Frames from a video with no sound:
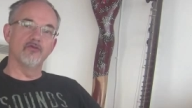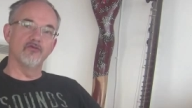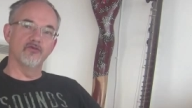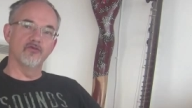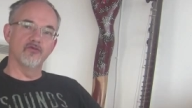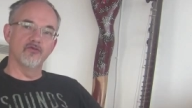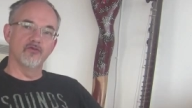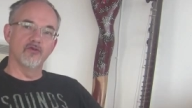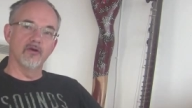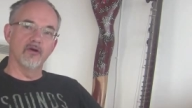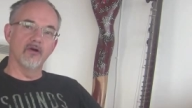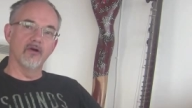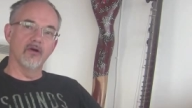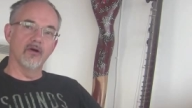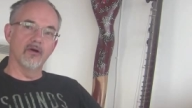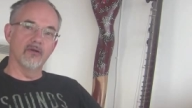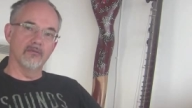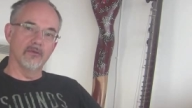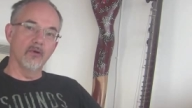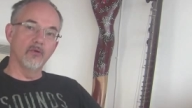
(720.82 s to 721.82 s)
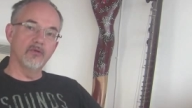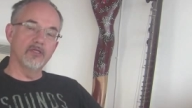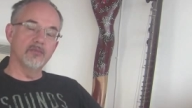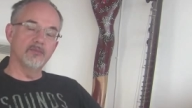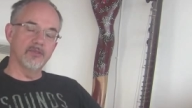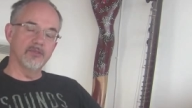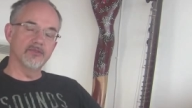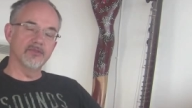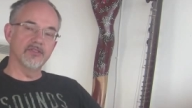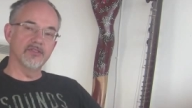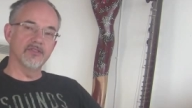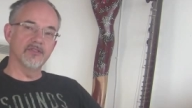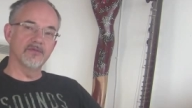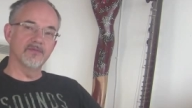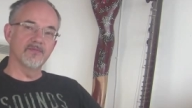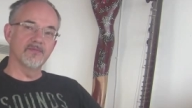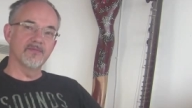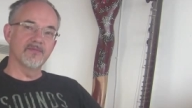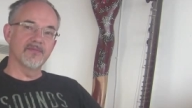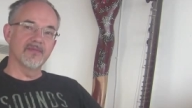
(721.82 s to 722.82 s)
of older music.
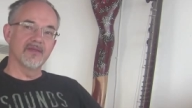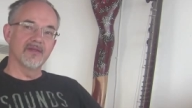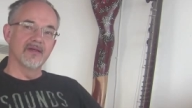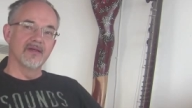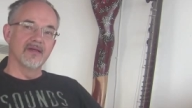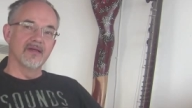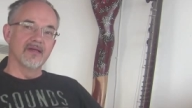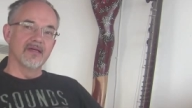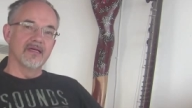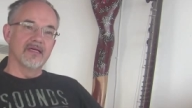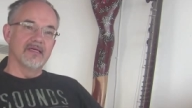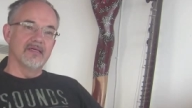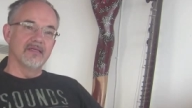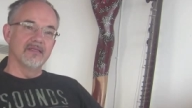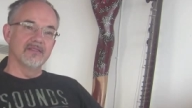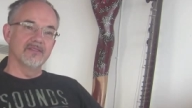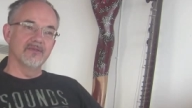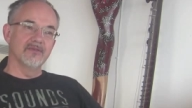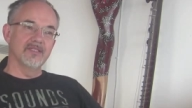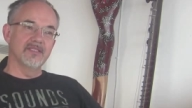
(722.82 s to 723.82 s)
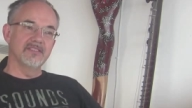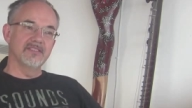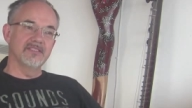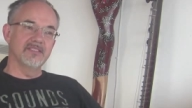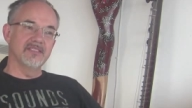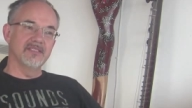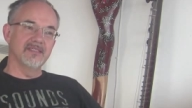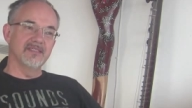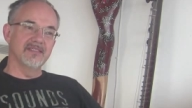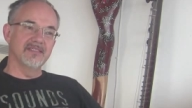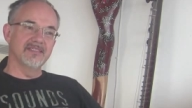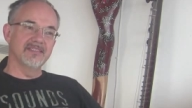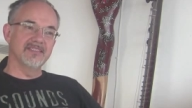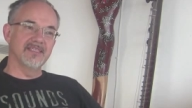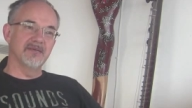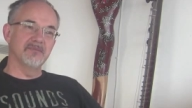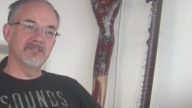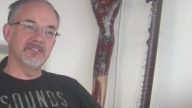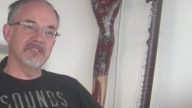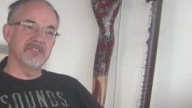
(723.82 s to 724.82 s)
So this is
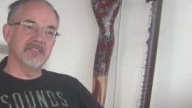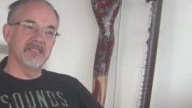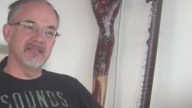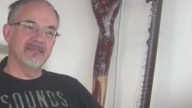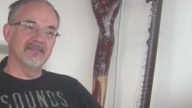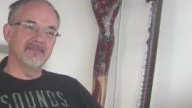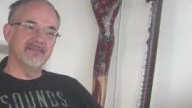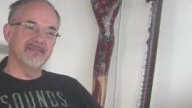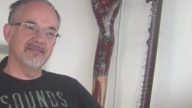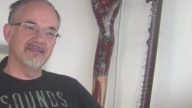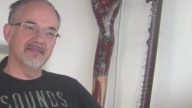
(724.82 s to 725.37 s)
something that